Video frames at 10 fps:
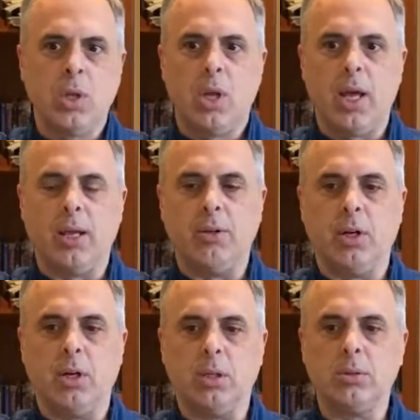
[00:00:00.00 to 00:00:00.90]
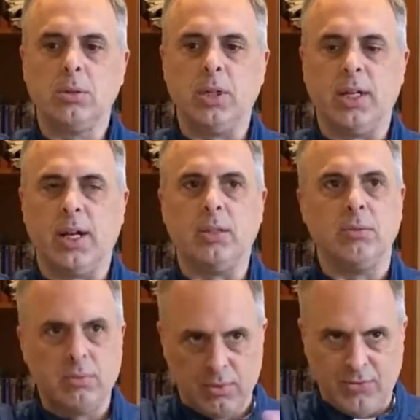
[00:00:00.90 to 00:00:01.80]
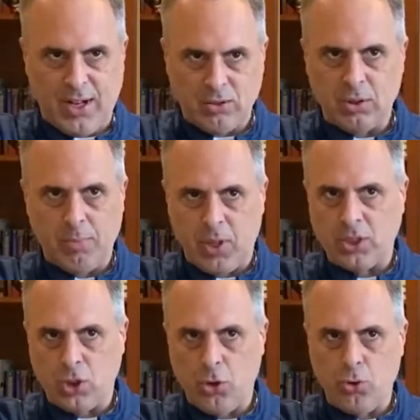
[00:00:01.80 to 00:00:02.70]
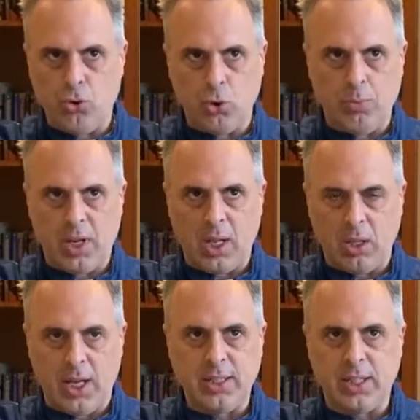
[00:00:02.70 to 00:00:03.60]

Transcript: and I found some things on YouTube that I liked,